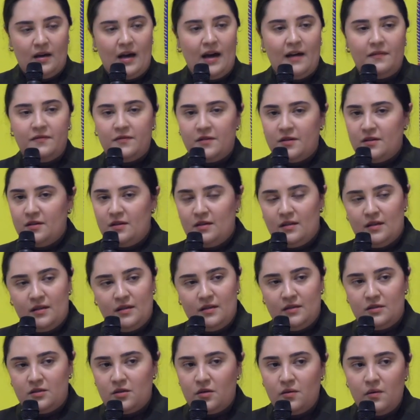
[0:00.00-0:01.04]
after the,
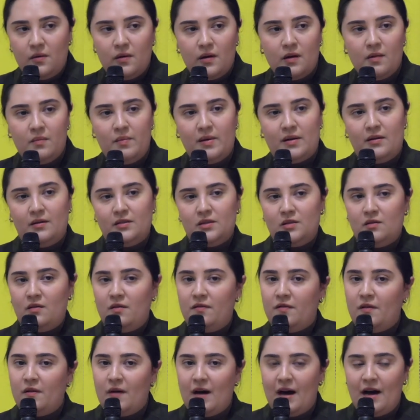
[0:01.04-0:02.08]
the tour, but also
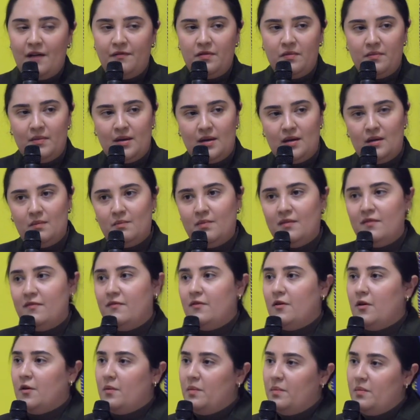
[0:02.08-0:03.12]
if you have a minute
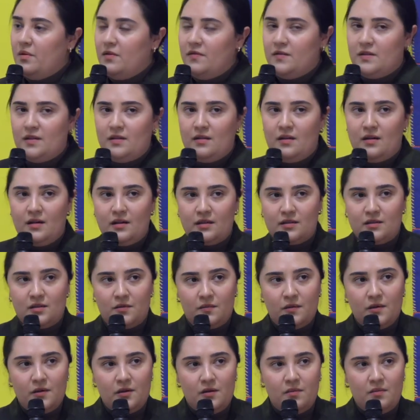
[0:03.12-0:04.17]
before we move to the
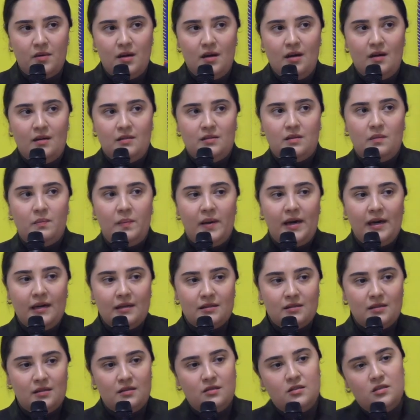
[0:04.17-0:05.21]
next room, to pay
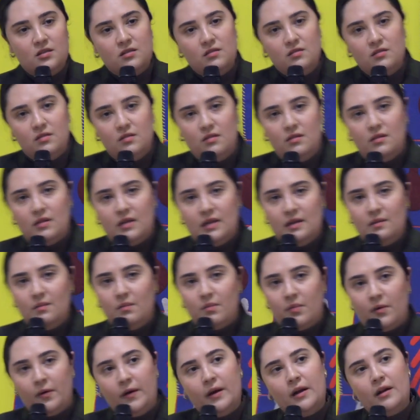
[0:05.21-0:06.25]
attention to the
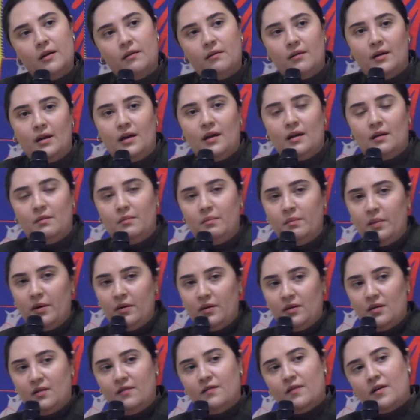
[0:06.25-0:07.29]
embroidery in
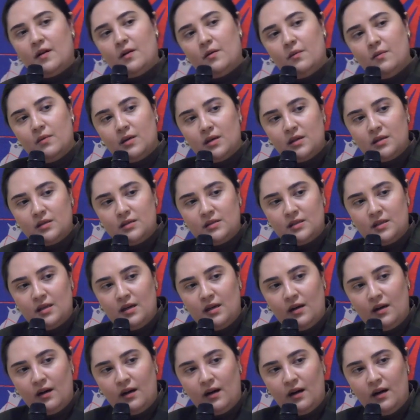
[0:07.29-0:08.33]
both of her works
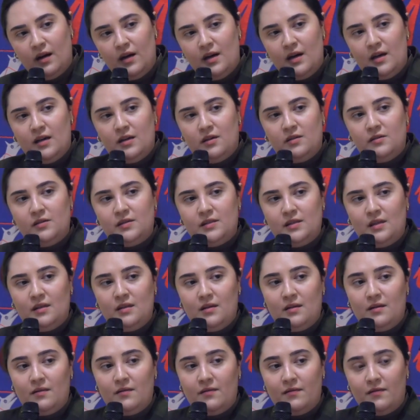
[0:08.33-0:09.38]
here. You see
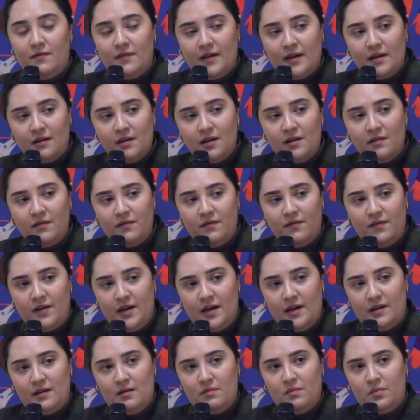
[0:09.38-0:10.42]
the very
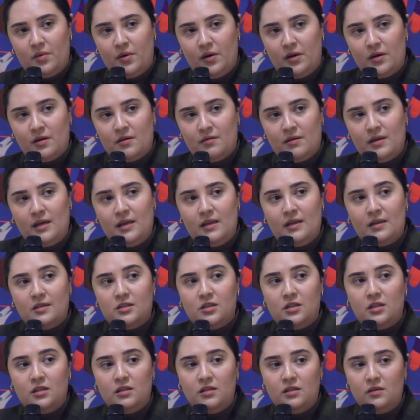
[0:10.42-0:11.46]
fine embroidery that
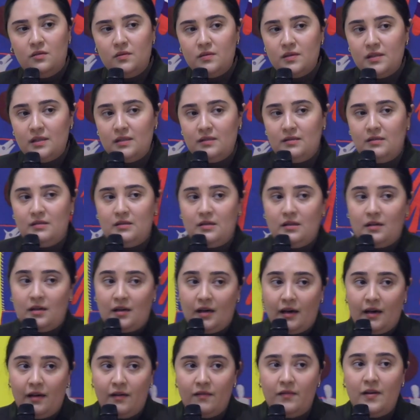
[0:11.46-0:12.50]
she uses to
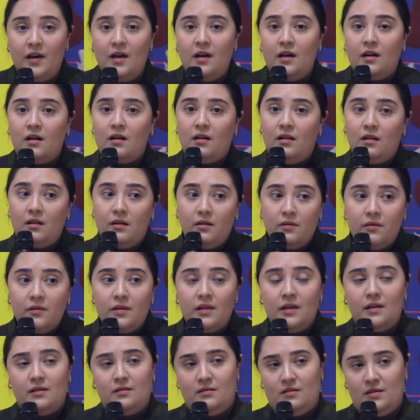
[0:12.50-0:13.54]
give
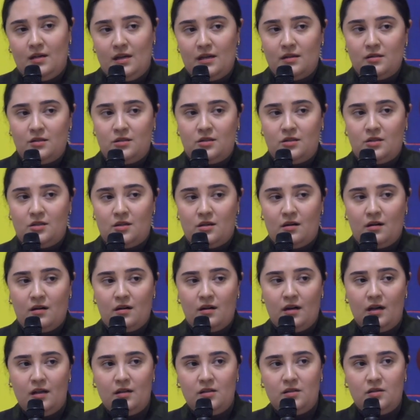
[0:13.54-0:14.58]
clothing texture
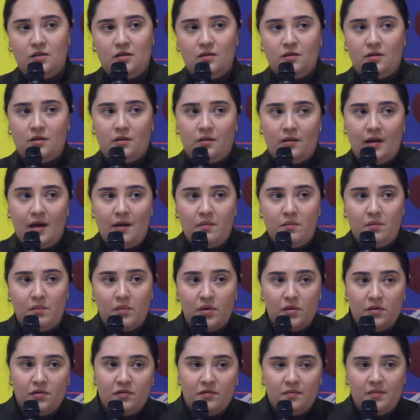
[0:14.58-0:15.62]
and to create
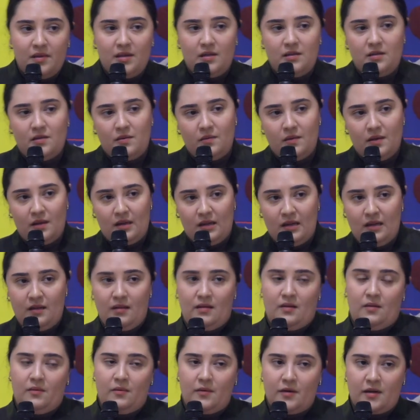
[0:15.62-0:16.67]
movement within
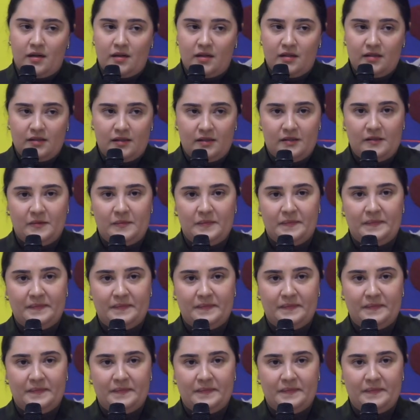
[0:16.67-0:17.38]
the works.